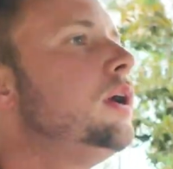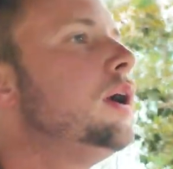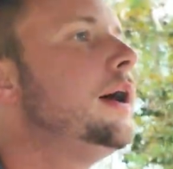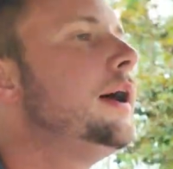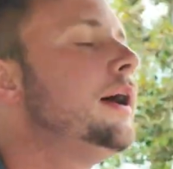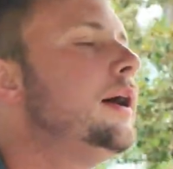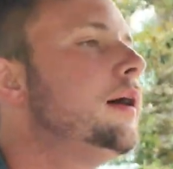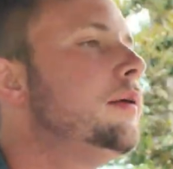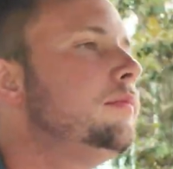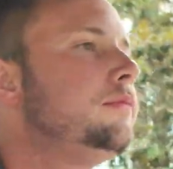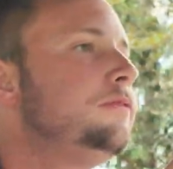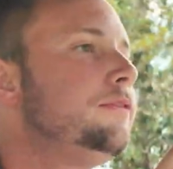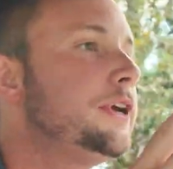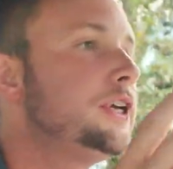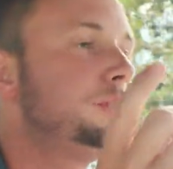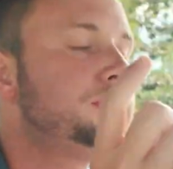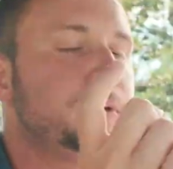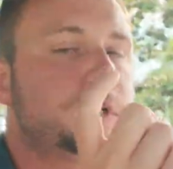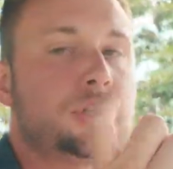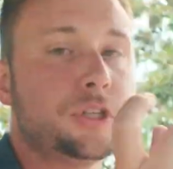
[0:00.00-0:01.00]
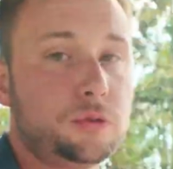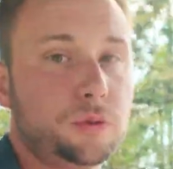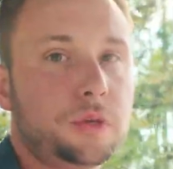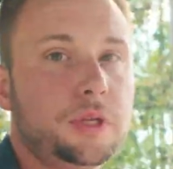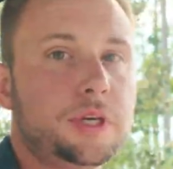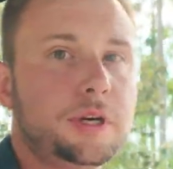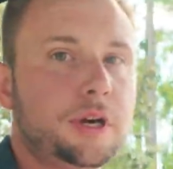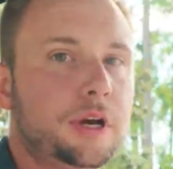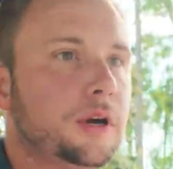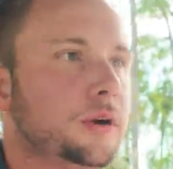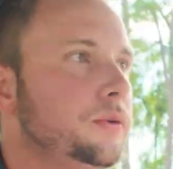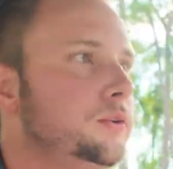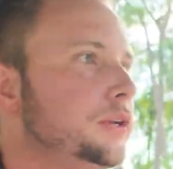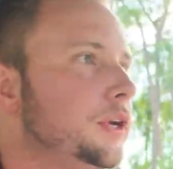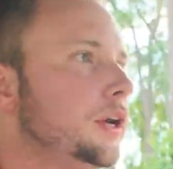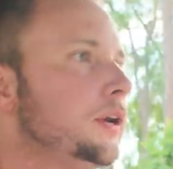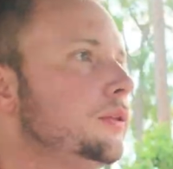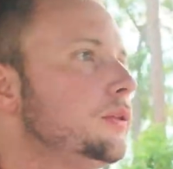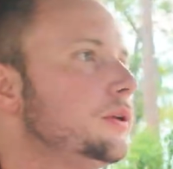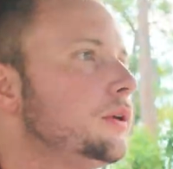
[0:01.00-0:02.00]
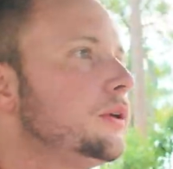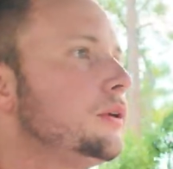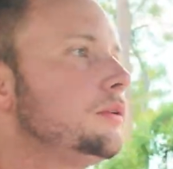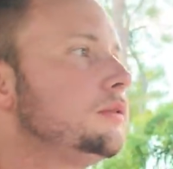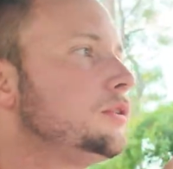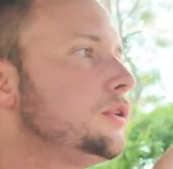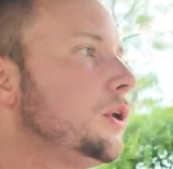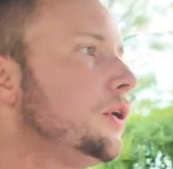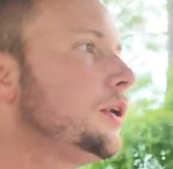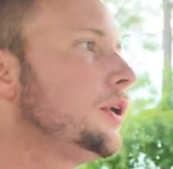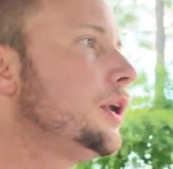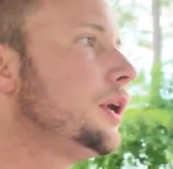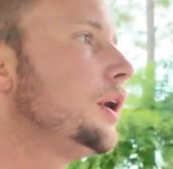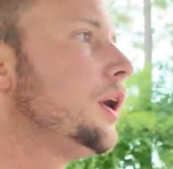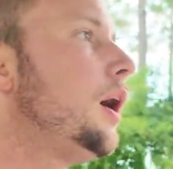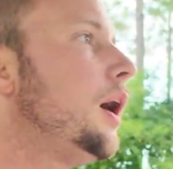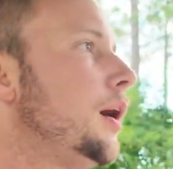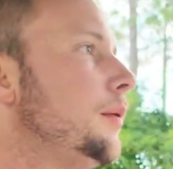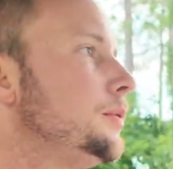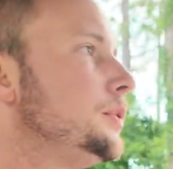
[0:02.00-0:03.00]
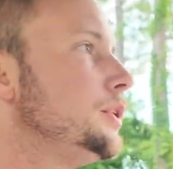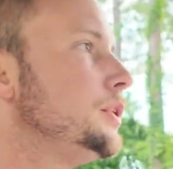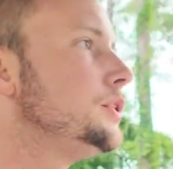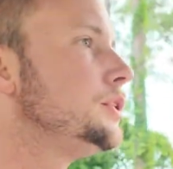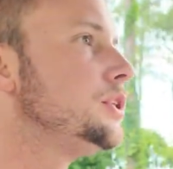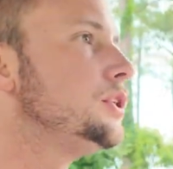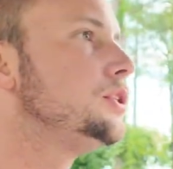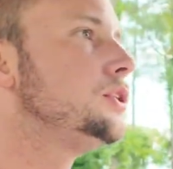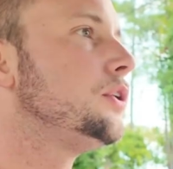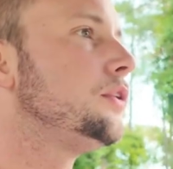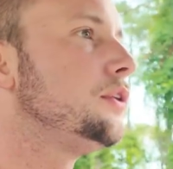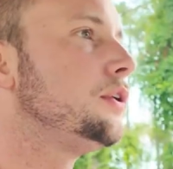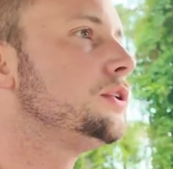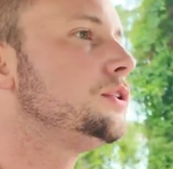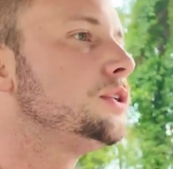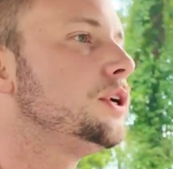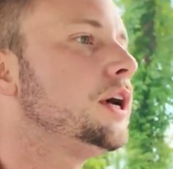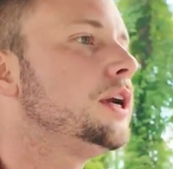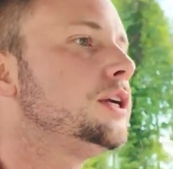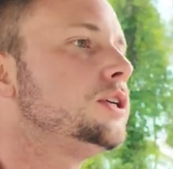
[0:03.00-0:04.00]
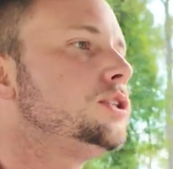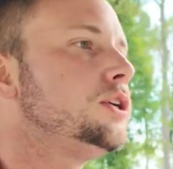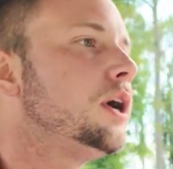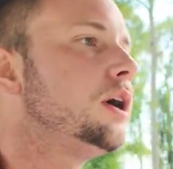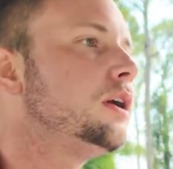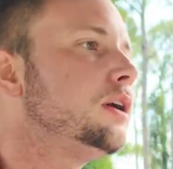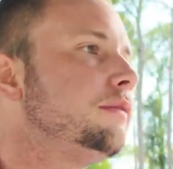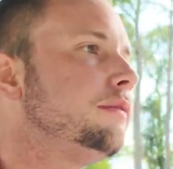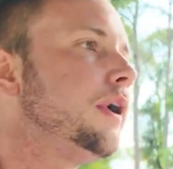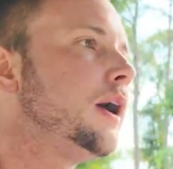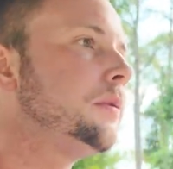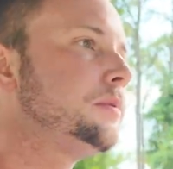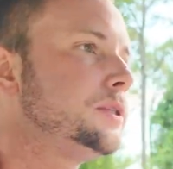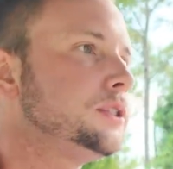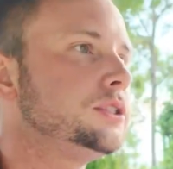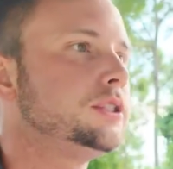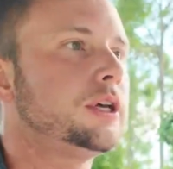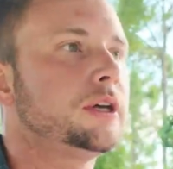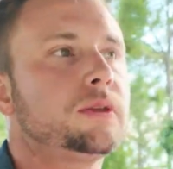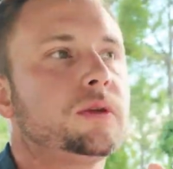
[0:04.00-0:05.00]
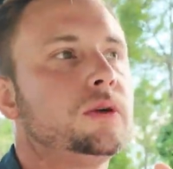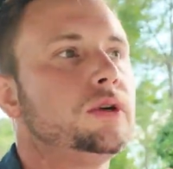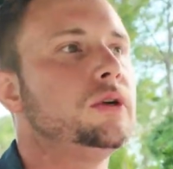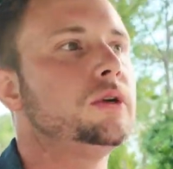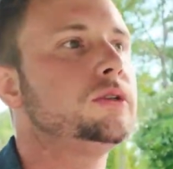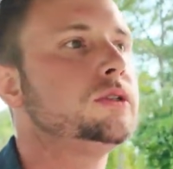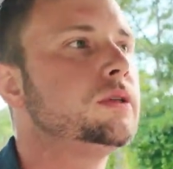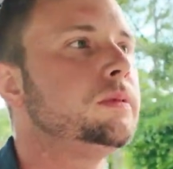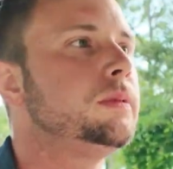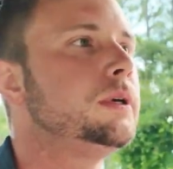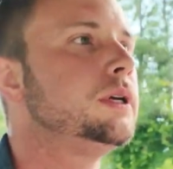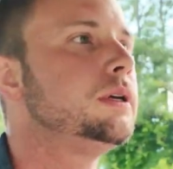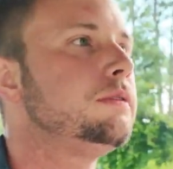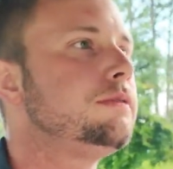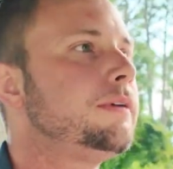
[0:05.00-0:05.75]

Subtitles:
Facebook has really narrowed down their targeting options, and so there's not a ton of options like there used to be. In